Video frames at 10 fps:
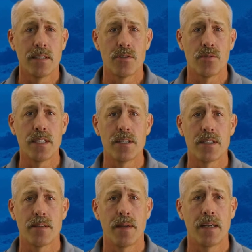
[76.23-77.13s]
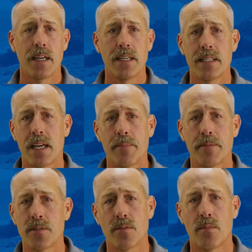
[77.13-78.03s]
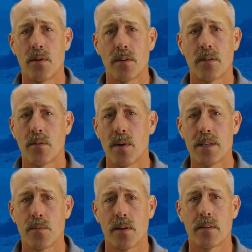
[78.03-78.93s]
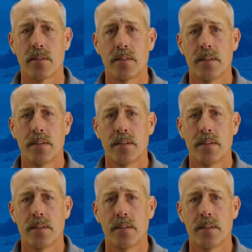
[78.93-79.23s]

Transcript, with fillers: and treat just about any type of stormwater or wastewater.